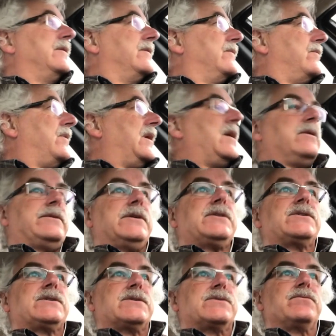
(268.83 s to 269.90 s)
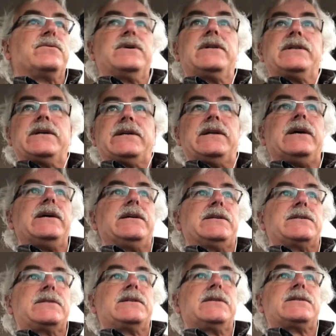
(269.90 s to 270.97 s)
wow, this is really
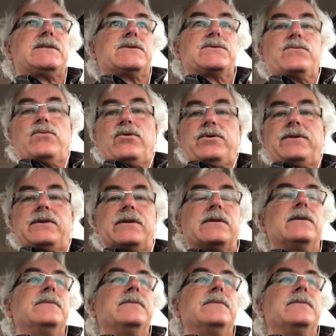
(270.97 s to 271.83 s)
nice. This is worth it.